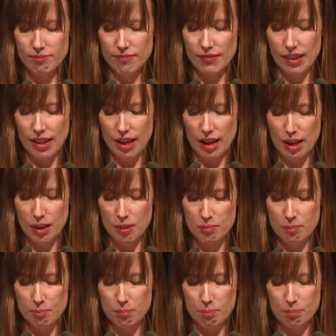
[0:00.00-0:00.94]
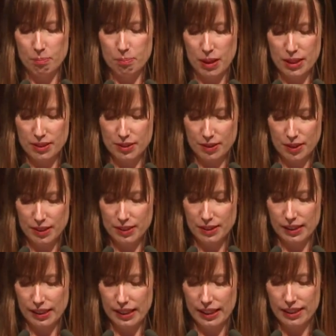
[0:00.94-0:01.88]
but
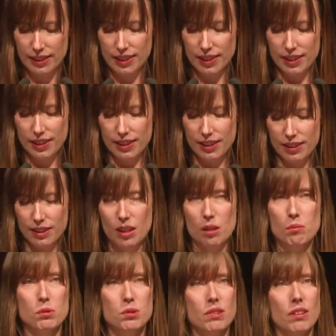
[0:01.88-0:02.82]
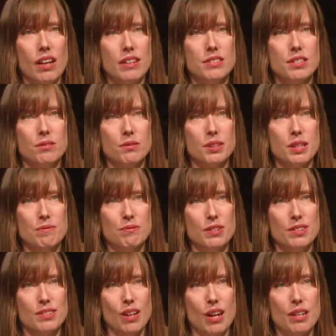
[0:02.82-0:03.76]
certainly I would like to
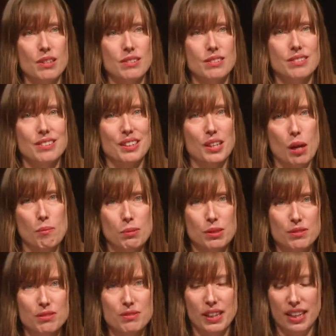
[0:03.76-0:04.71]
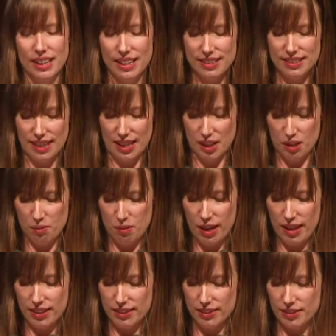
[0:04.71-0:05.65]
re-emphasise a couple of key
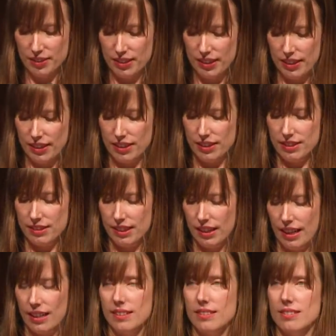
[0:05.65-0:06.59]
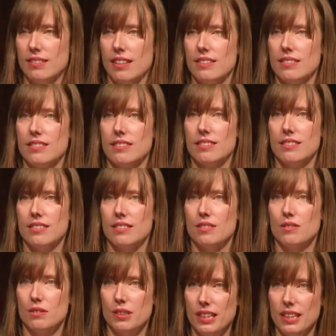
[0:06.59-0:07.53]
takeaways to get a sense,
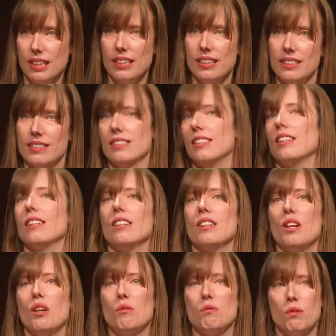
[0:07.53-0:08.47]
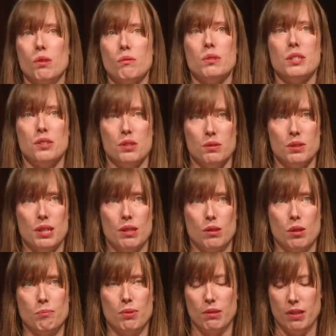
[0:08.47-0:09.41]
really, of what we do in our
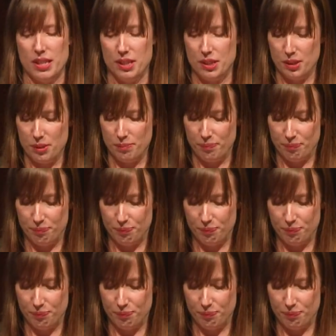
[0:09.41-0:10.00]
operation.